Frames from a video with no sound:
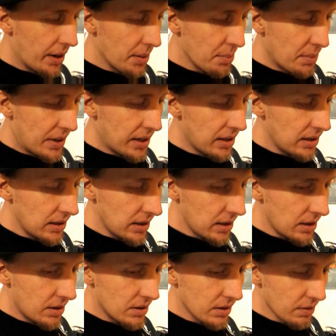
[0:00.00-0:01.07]
a minute
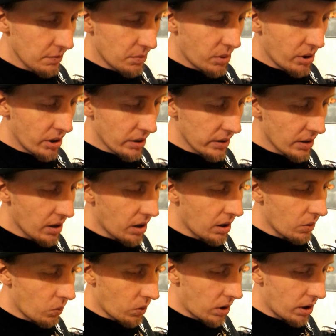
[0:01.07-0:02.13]
each of boiling
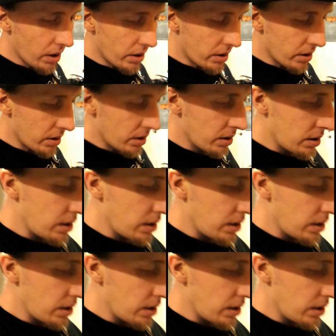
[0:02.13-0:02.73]
hot water,